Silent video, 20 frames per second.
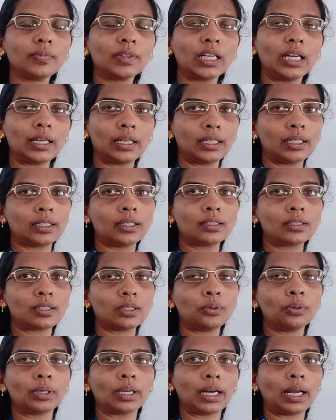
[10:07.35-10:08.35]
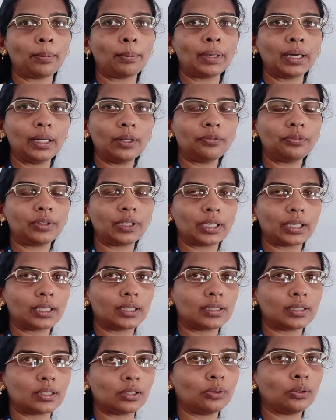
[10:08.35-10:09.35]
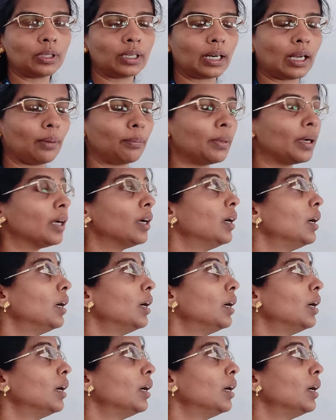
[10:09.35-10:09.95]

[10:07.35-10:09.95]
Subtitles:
recursive grammar, left recursive grammar.